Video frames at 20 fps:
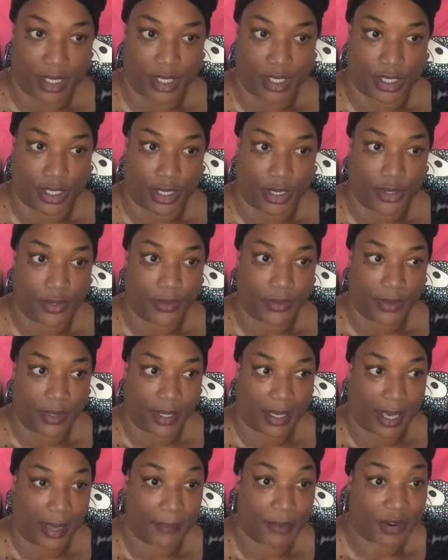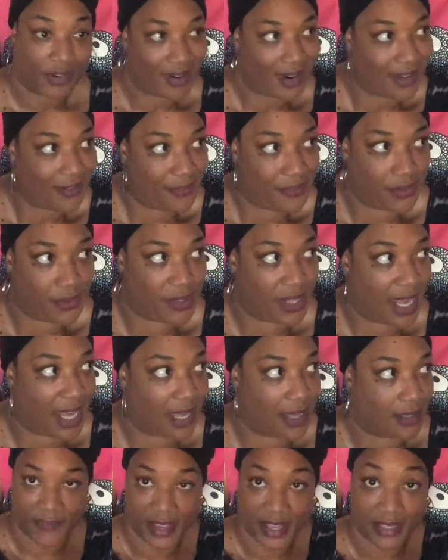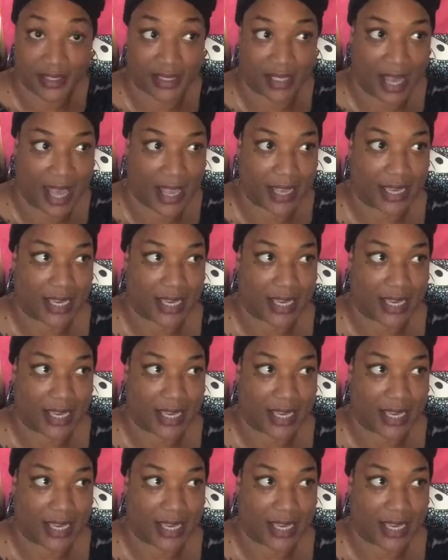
You know, I'm grateful that things like,